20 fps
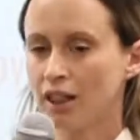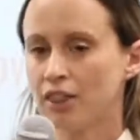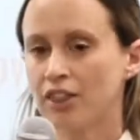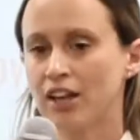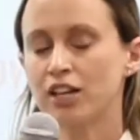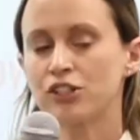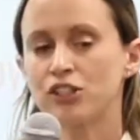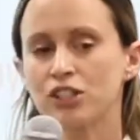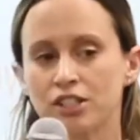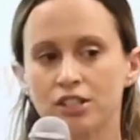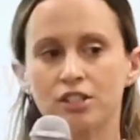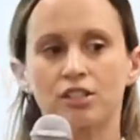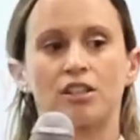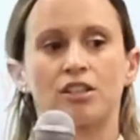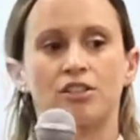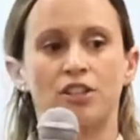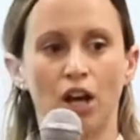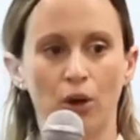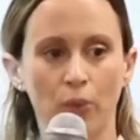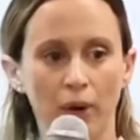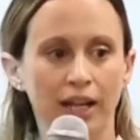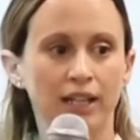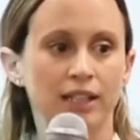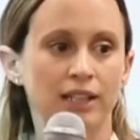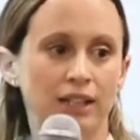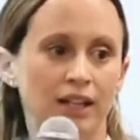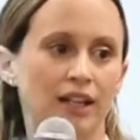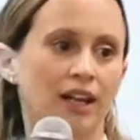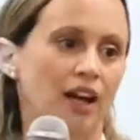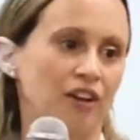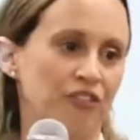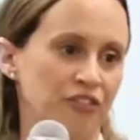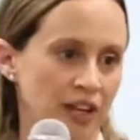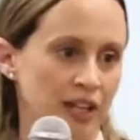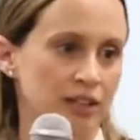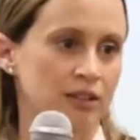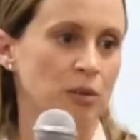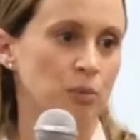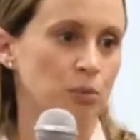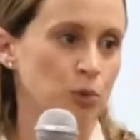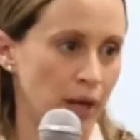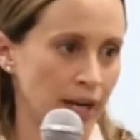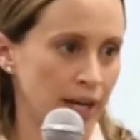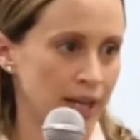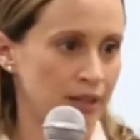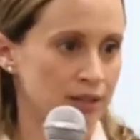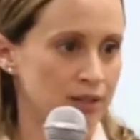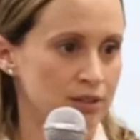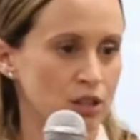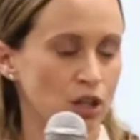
they just directly affect the brain.